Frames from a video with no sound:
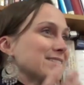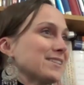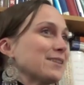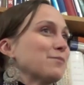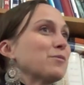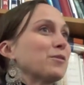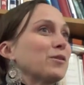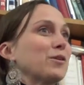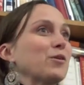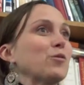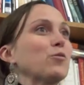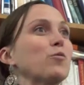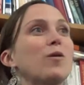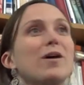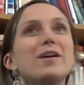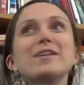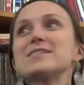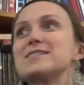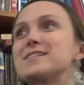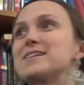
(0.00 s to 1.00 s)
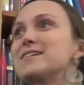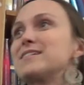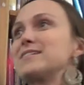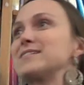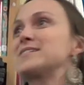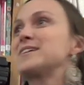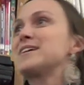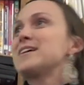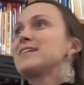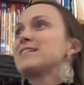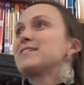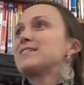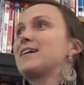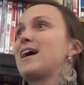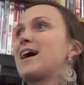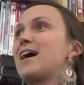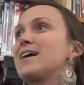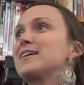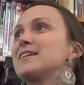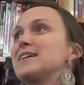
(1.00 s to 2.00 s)
similar? What is it
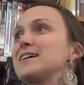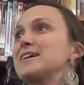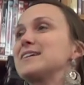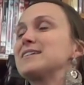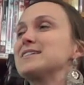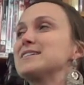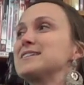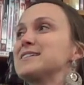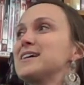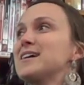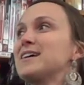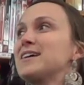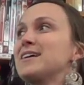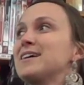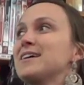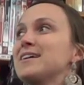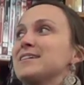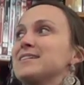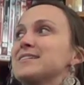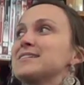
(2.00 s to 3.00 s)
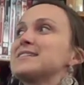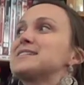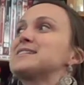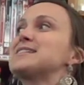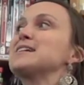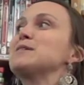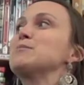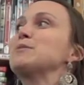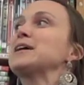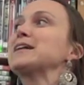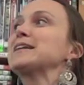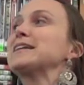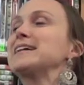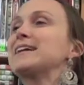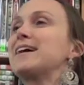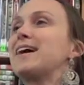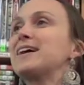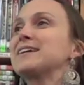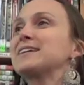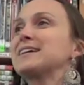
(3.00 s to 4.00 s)
that is
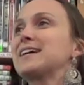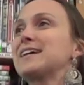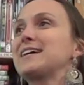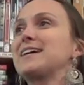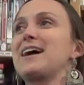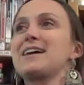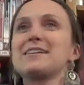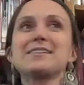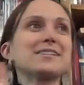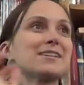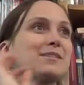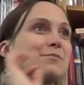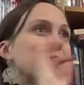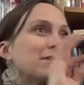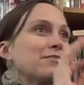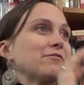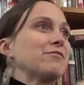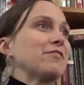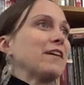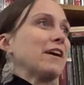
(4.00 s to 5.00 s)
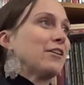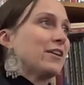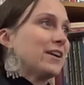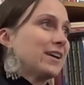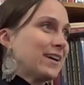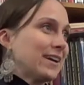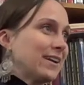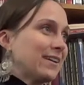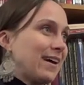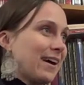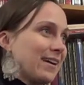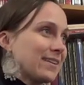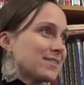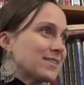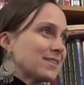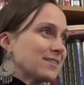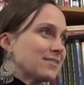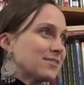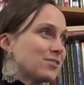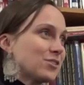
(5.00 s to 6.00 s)
seemingly unconnected but very
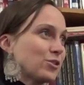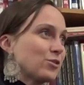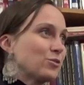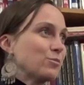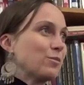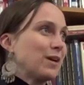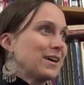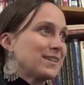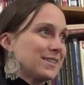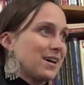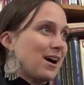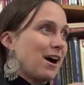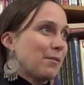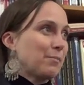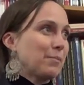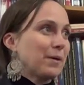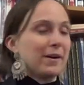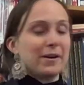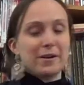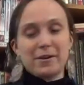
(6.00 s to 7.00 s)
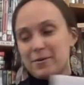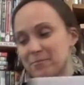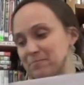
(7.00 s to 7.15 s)
connected to my topic?